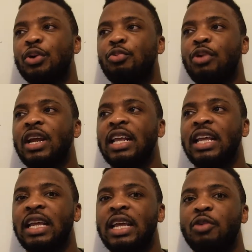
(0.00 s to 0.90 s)

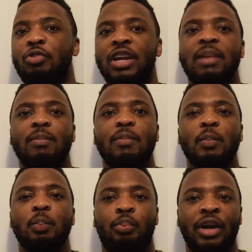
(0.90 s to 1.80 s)
really, really
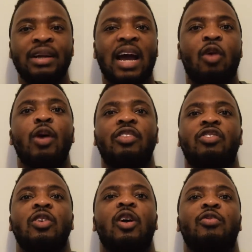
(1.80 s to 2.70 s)
bring that
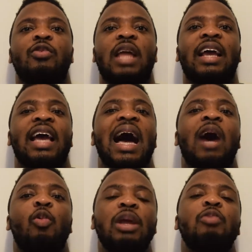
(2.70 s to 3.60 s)
question of, like,
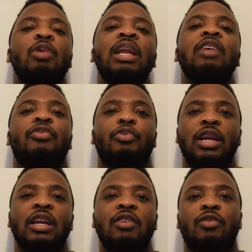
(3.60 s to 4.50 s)
are we really
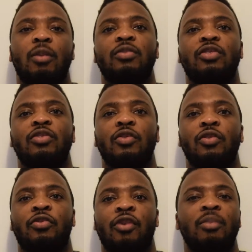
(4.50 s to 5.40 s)
free
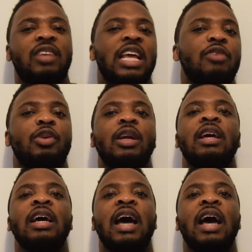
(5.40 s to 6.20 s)
from slavery?